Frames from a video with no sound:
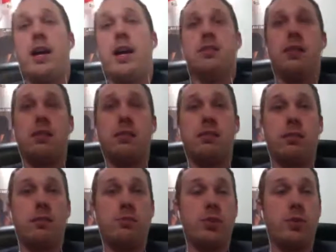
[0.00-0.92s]
and
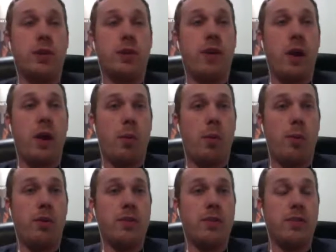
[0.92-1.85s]
I'm sure we could find one more
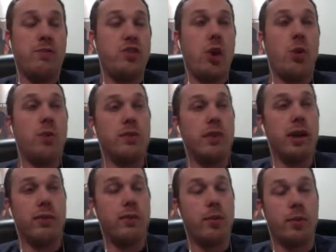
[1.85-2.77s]
person. If Joe was
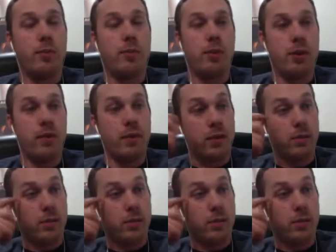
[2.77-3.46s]
around, it would have been perfect. But